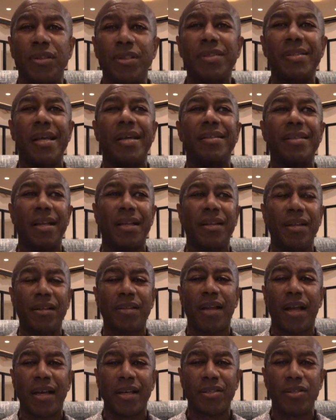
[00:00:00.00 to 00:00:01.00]
This sounds like it
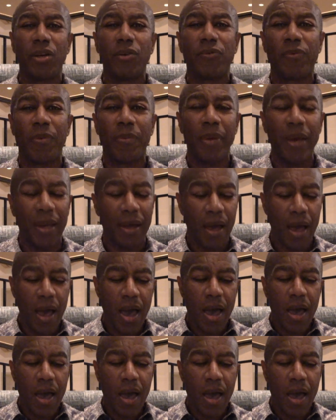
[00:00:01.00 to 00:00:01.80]
looks like a church for me.